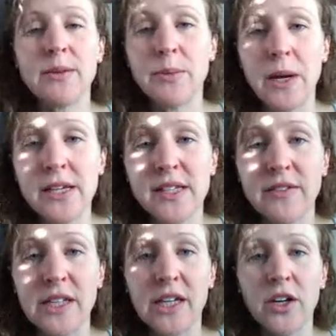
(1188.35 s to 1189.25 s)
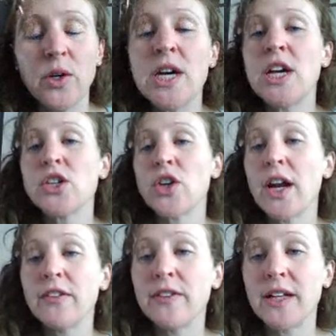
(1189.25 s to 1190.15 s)
to pause the video, try
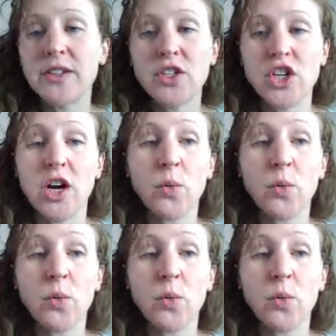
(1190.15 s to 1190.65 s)
to fill out this chart.